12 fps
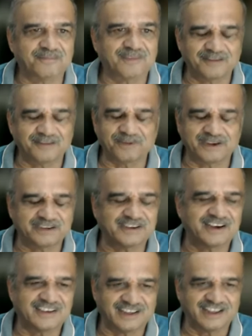my
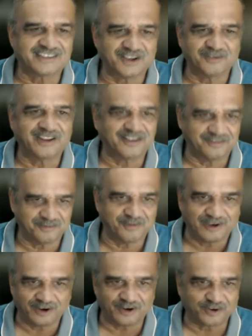patient takes away
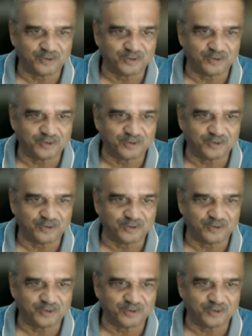one or